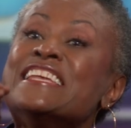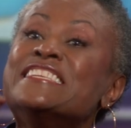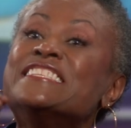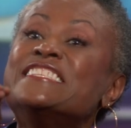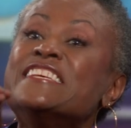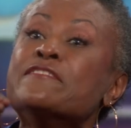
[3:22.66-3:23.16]

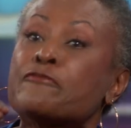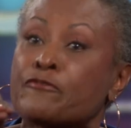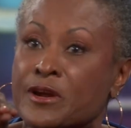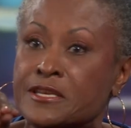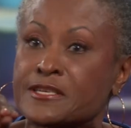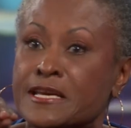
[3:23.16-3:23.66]

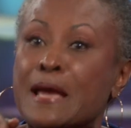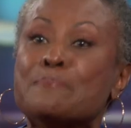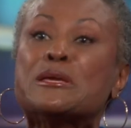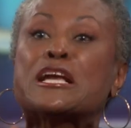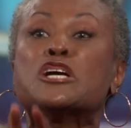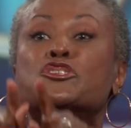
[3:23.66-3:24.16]
indifferent
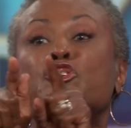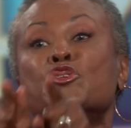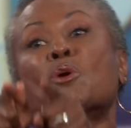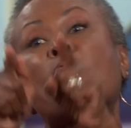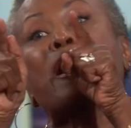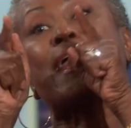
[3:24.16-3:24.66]
because you
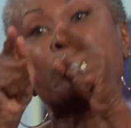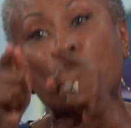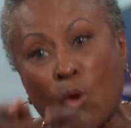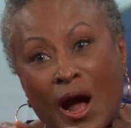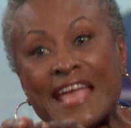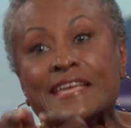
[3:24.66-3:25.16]
are a
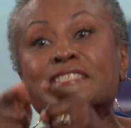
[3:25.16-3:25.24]
white